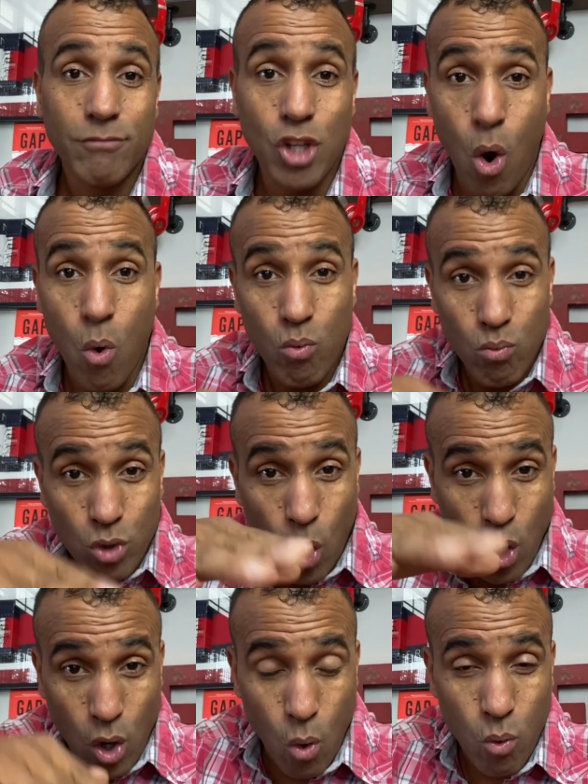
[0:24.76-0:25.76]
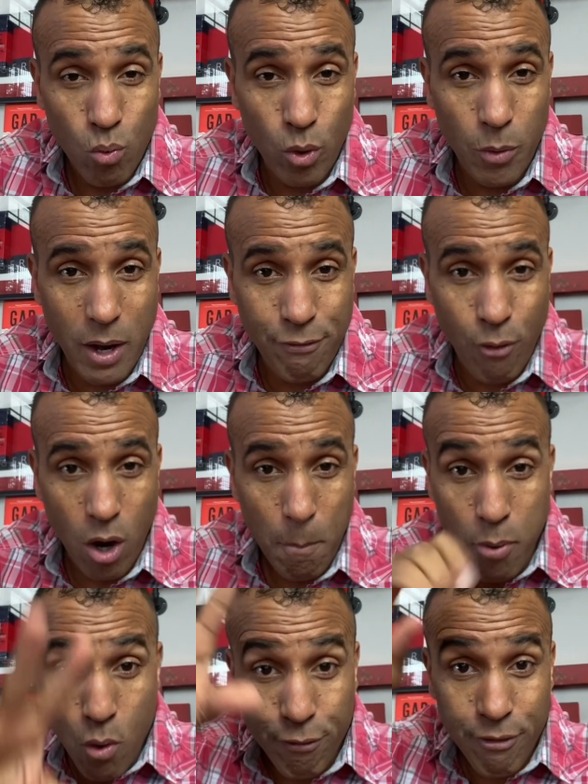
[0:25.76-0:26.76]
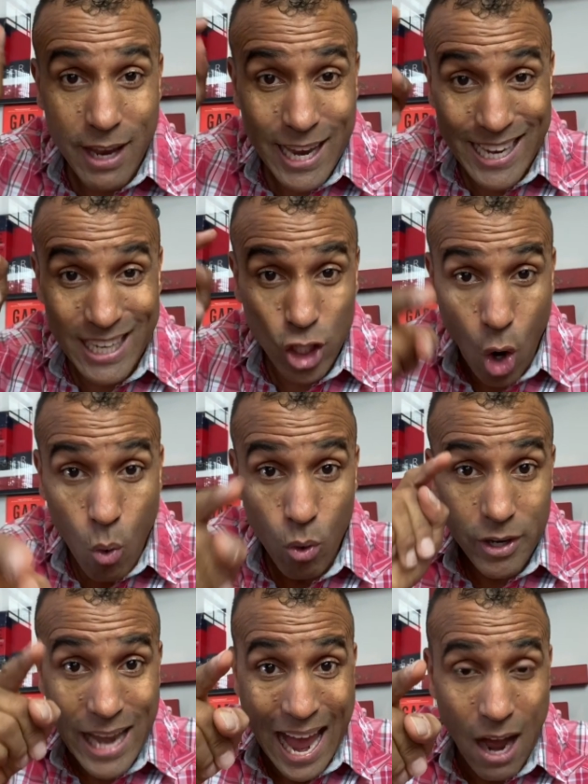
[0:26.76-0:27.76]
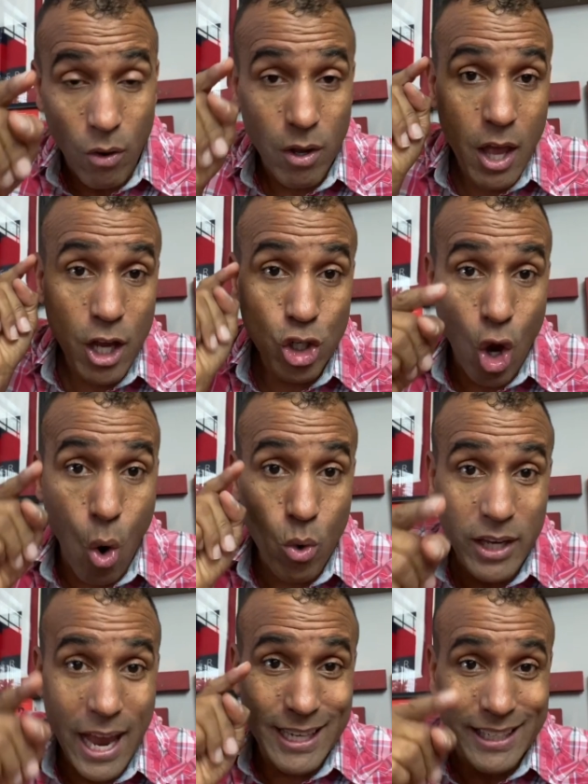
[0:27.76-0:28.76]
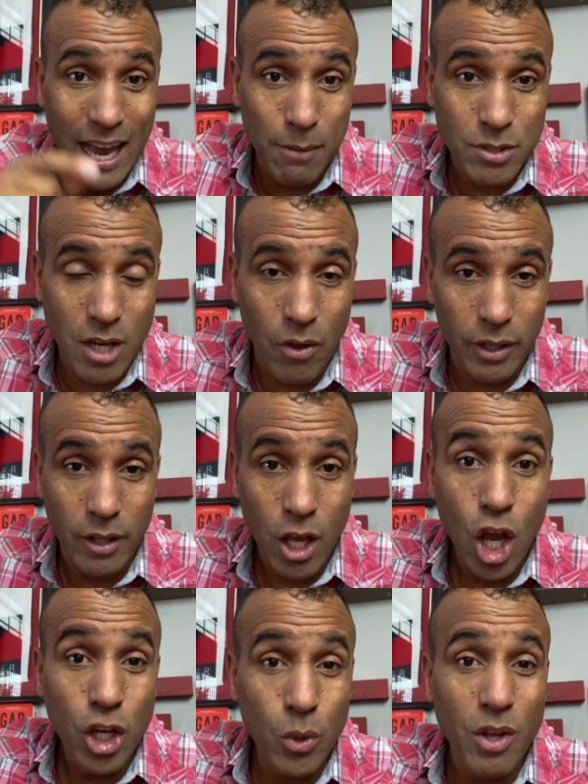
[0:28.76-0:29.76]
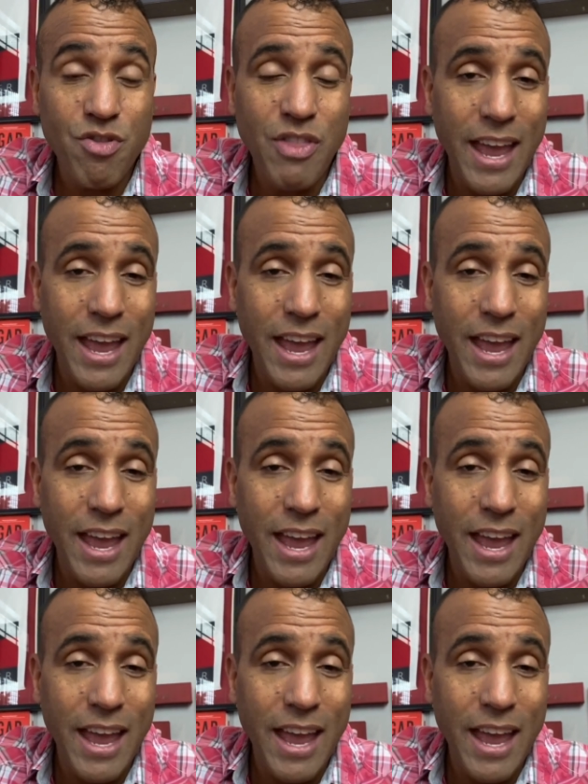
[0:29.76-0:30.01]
Go, go, go, go. What are you waiting for? Poof, hit it. Go now. Go get Gap Selling. You can